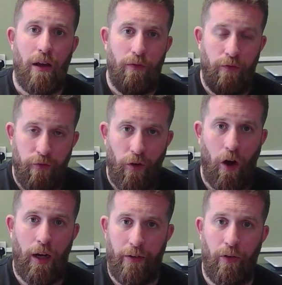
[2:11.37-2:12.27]

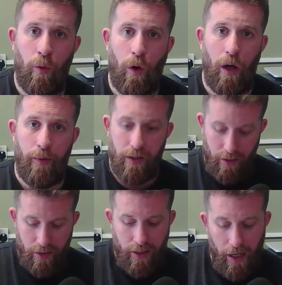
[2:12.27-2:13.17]
filing requirement to
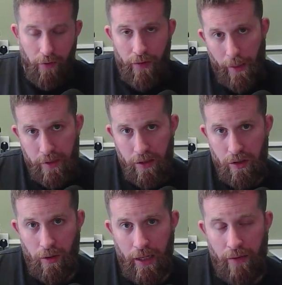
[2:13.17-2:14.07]
say I've kept
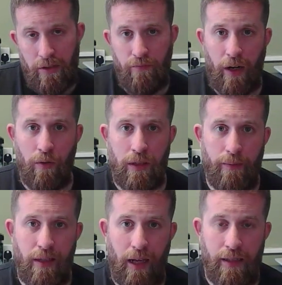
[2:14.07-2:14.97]
digital accounting records
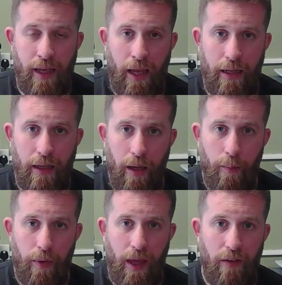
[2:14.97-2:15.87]
up to that date.
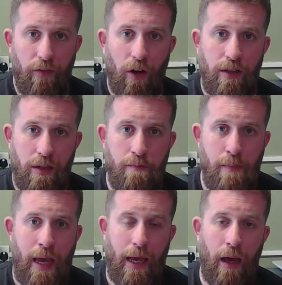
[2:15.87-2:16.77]
But then if I
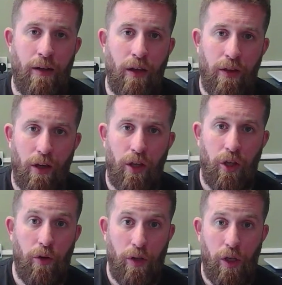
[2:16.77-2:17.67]
submit another
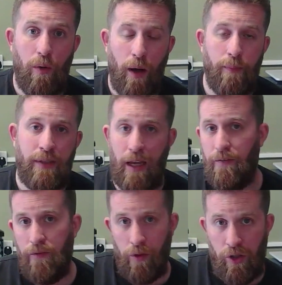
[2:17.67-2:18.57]
QU
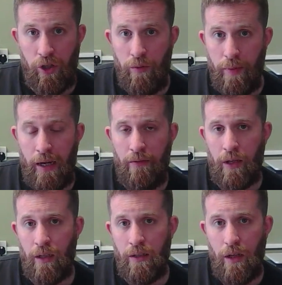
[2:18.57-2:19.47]
update for the June
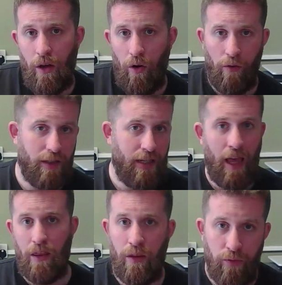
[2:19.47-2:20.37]
period on the
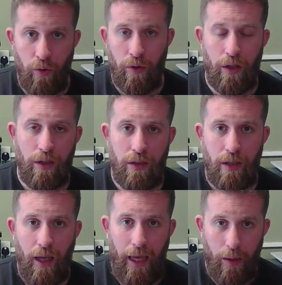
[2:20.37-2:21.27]
10th of August,
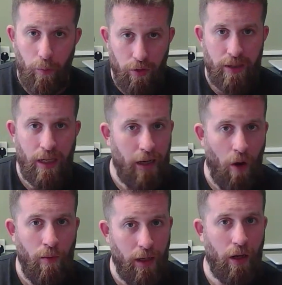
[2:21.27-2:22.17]
it will still
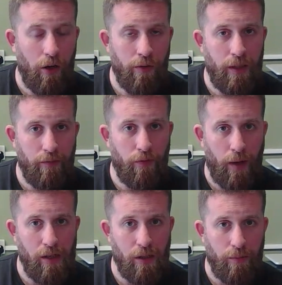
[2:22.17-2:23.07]
only include the
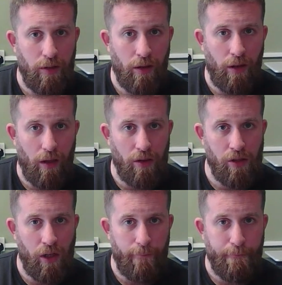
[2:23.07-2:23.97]
information up to the 30th of
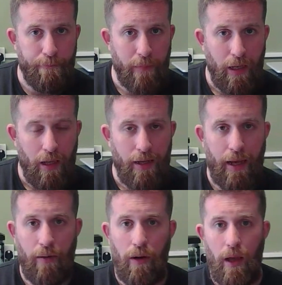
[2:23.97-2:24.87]
June.
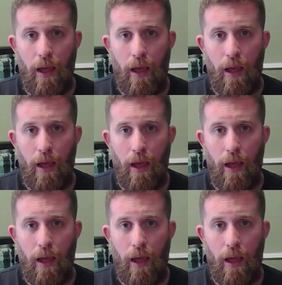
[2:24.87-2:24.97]
Now,